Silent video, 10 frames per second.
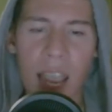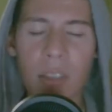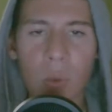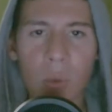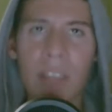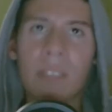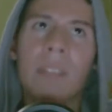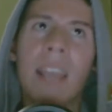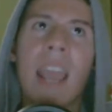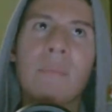And
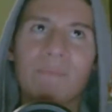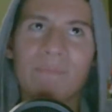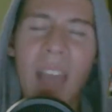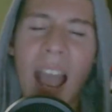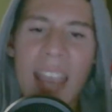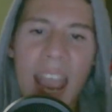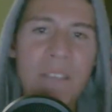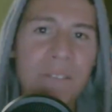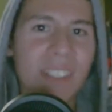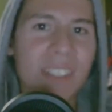I
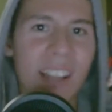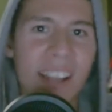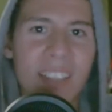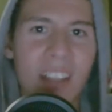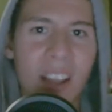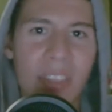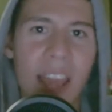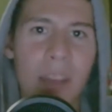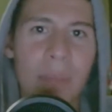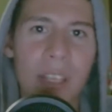emphasize on
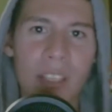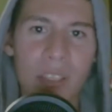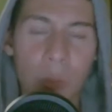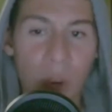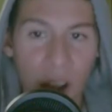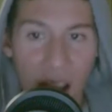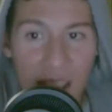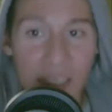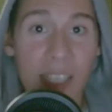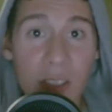that because where
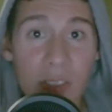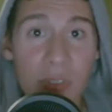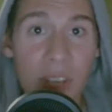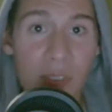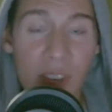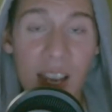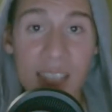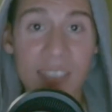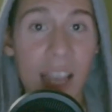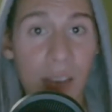I live, if you
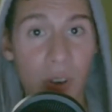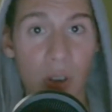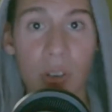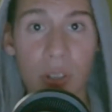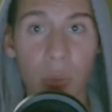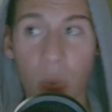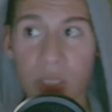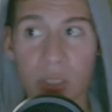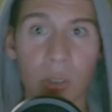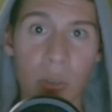guys have heard
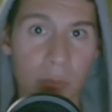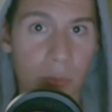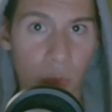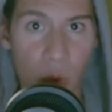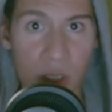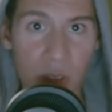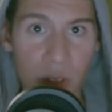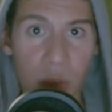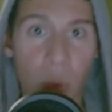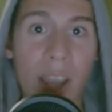once
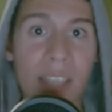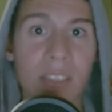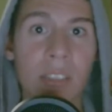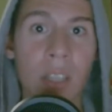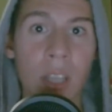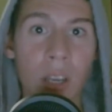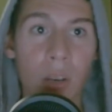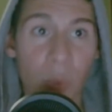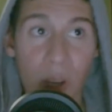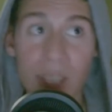or twice
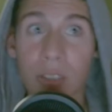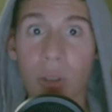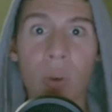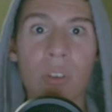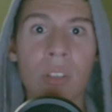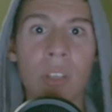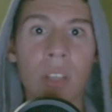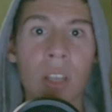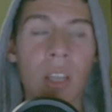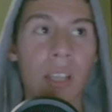reggaeton,
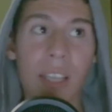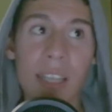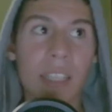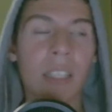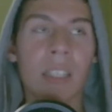like,